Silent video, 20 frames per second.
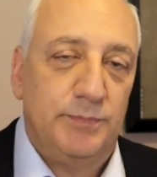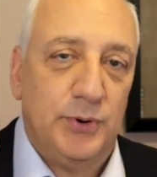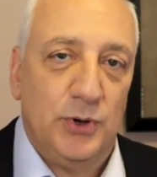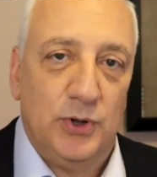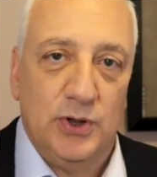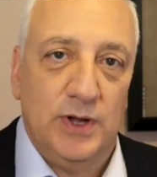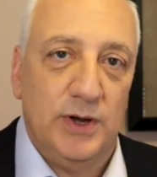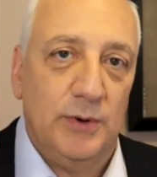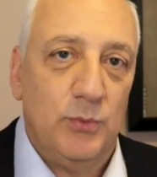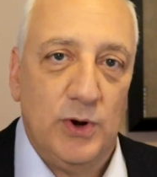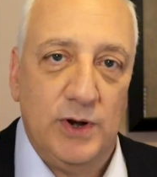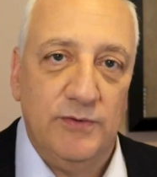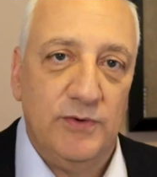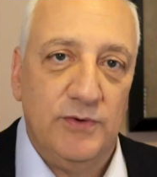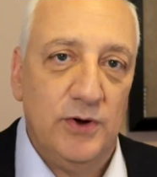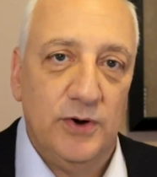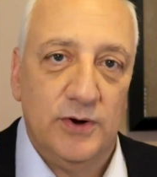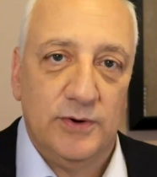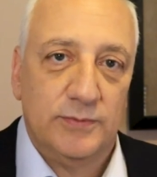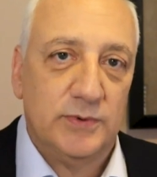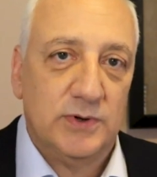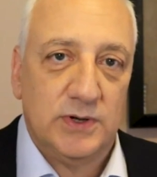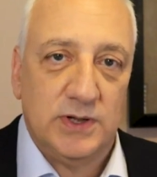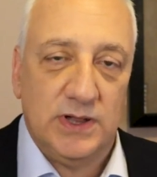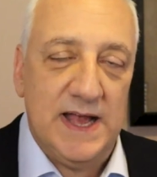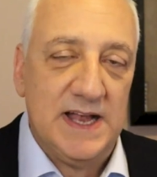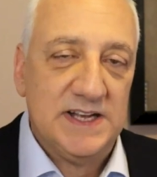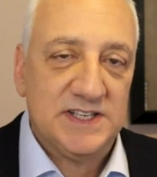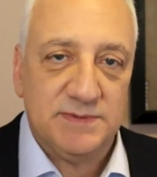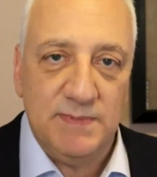pull a, uh, one of your
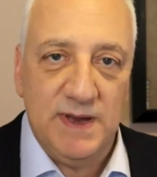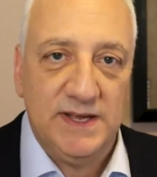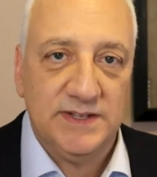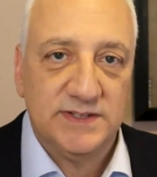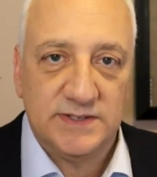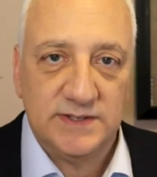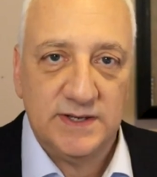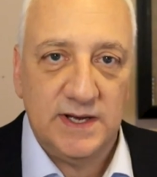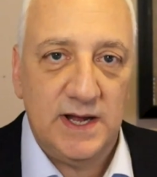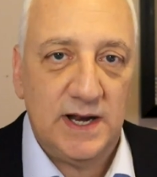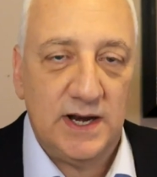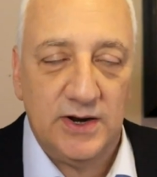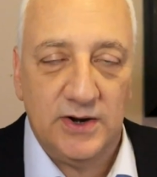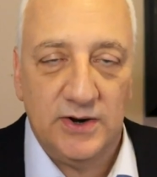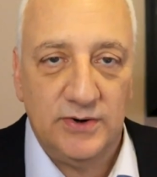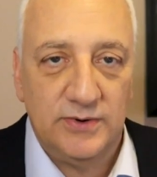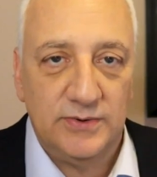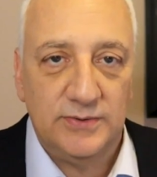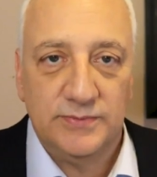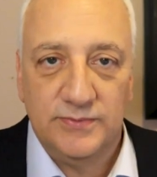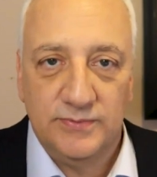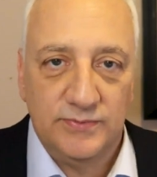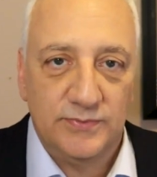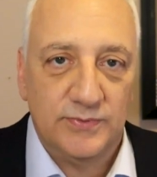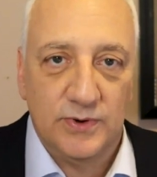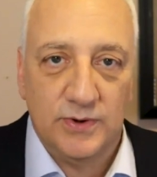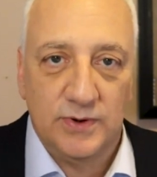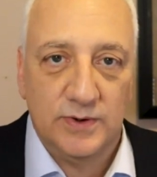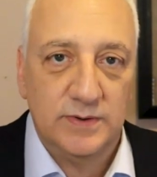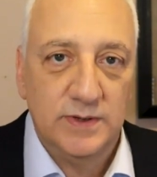classmates, I don't know,
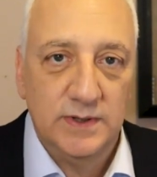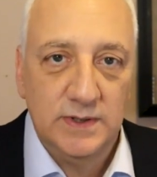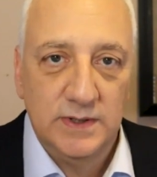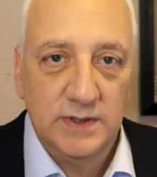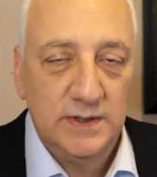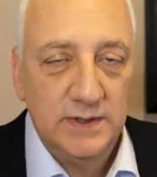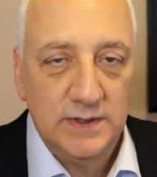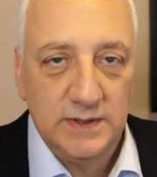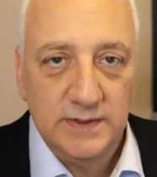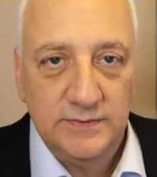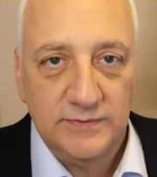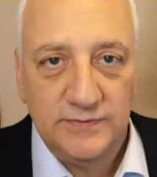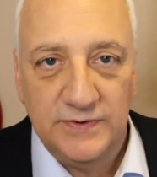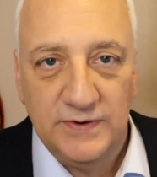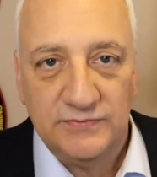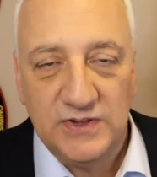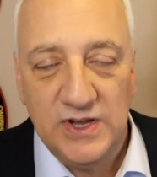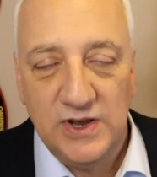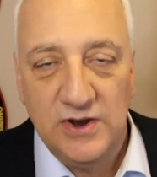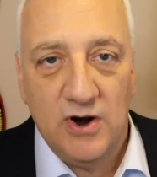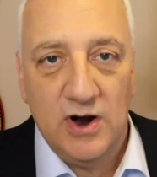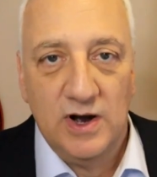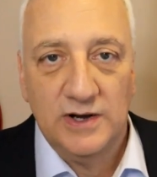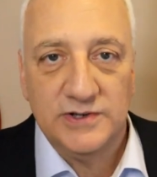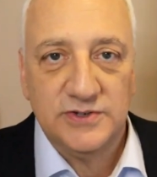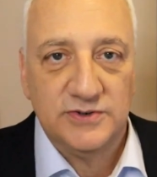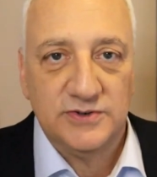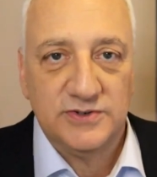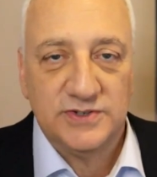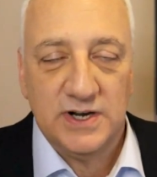for 50
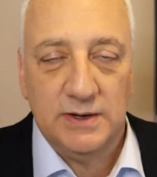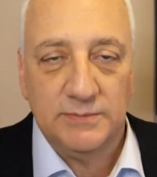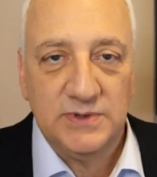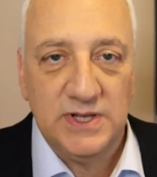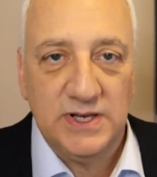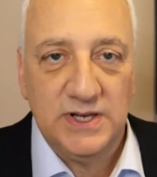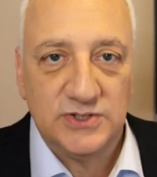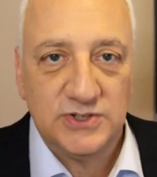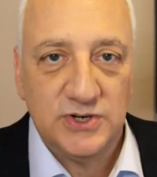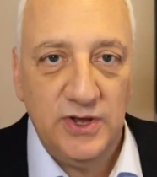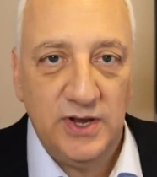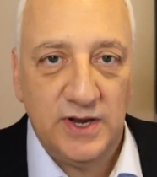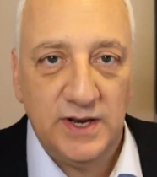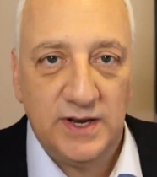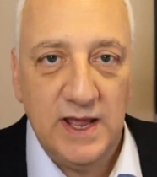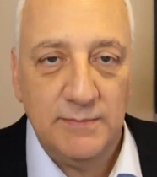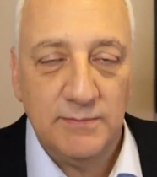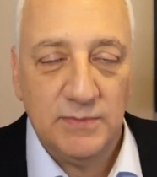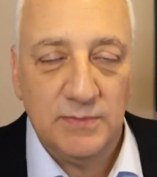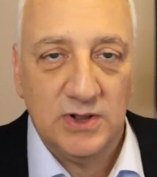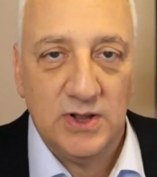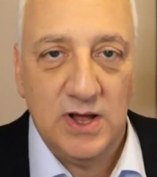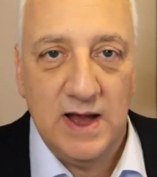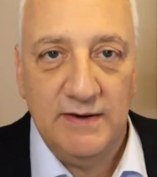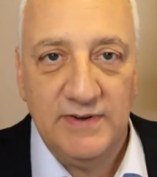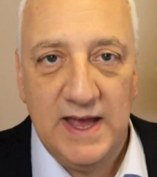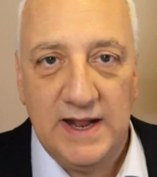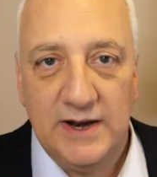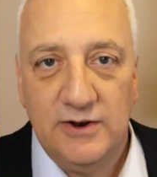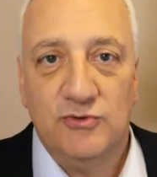yards or something. So you could keep them
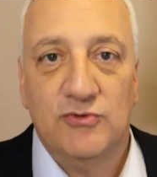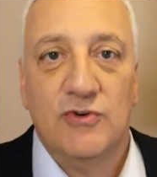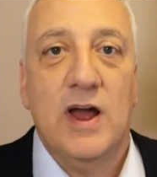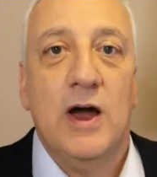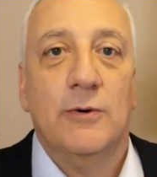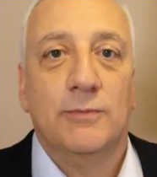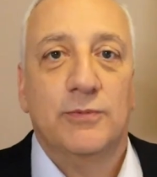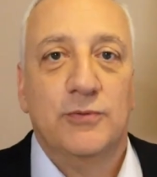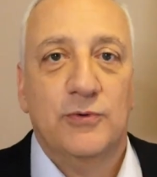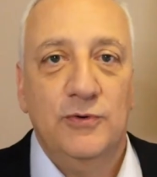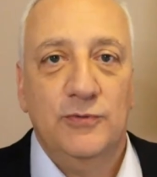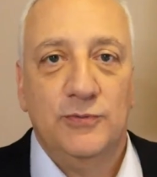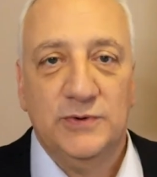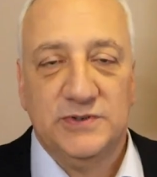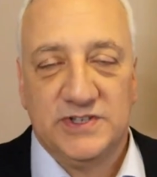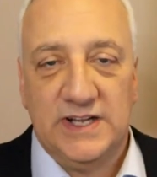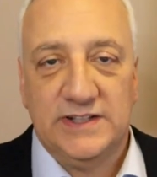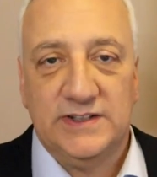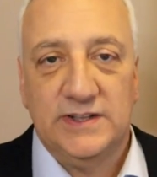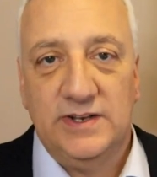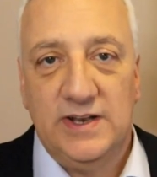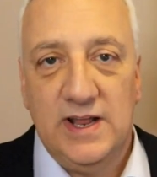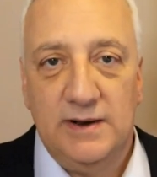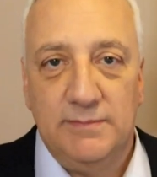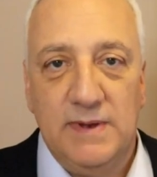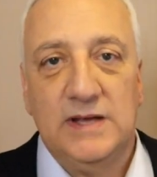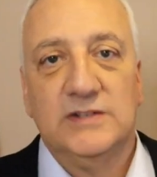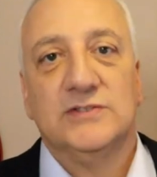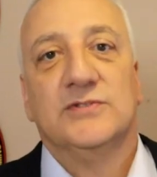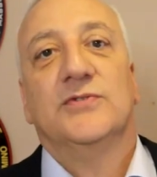alive. You had a drown proof, which like the
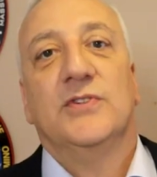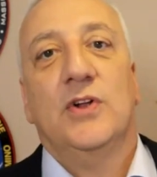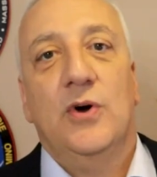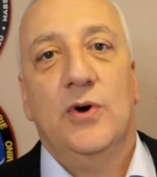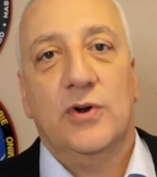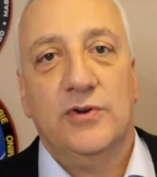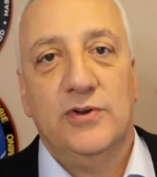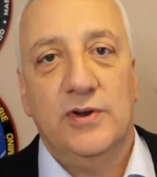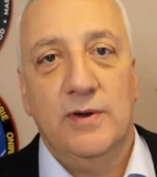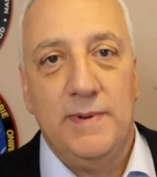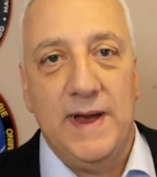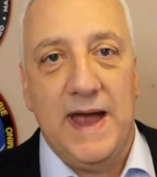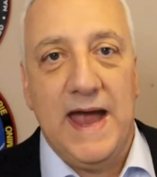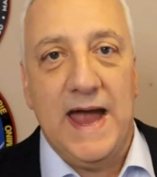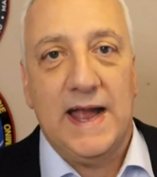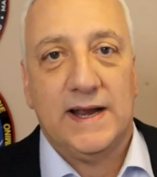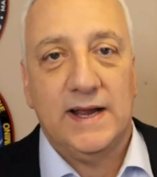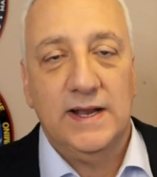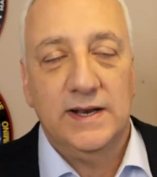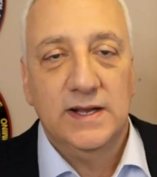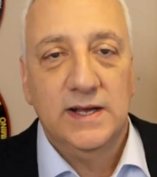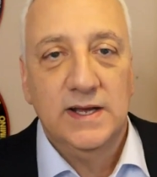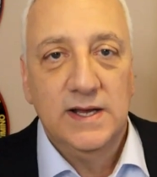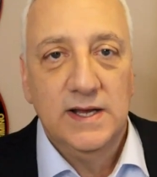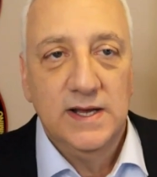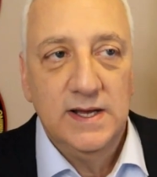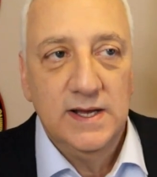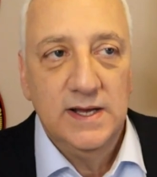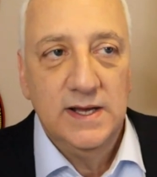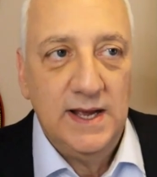dead man's float on your back. And,
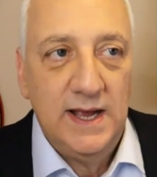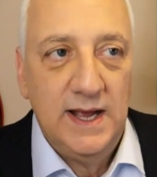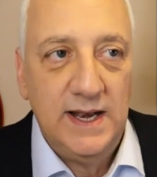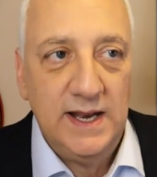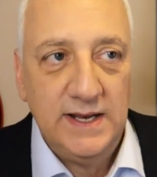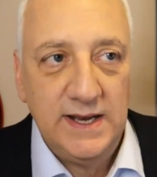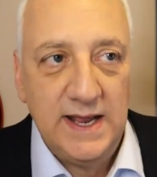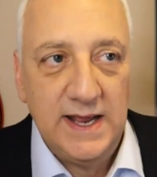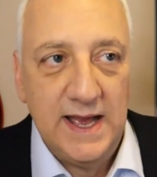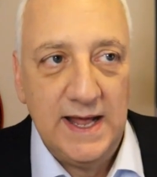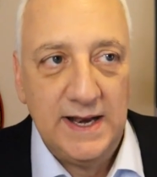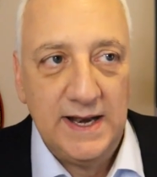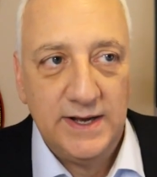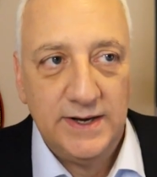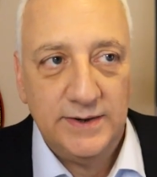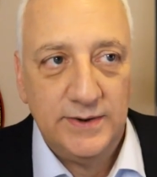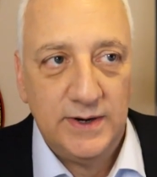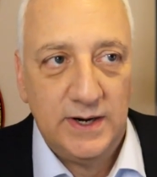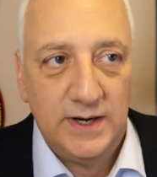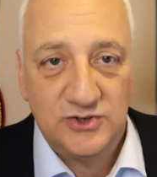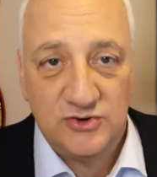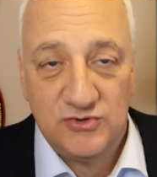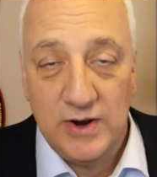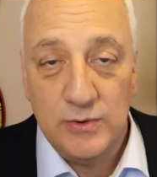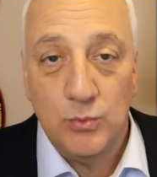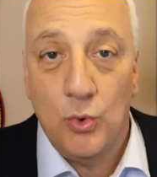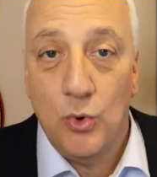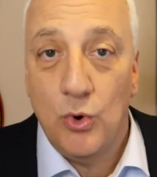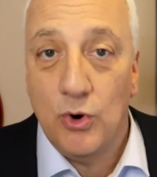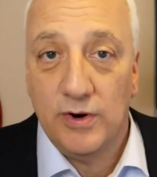and then you had a,
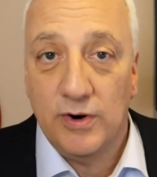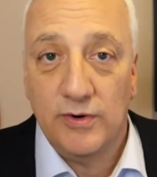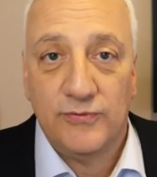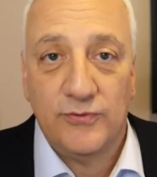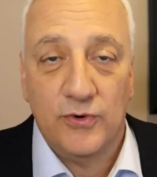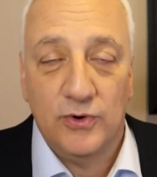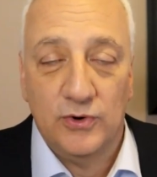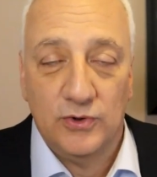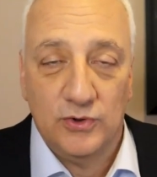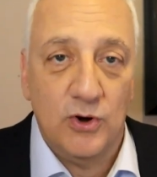tread water for a